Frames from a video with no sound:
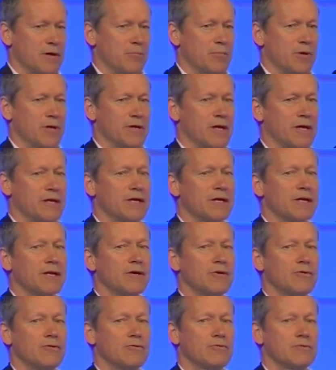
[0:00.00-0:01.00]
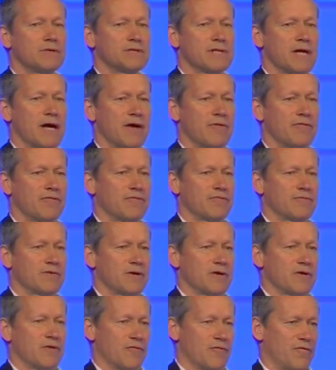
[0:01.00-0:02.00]
but they nearly always have
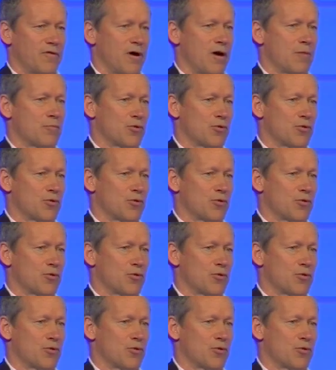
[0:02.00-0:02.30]
far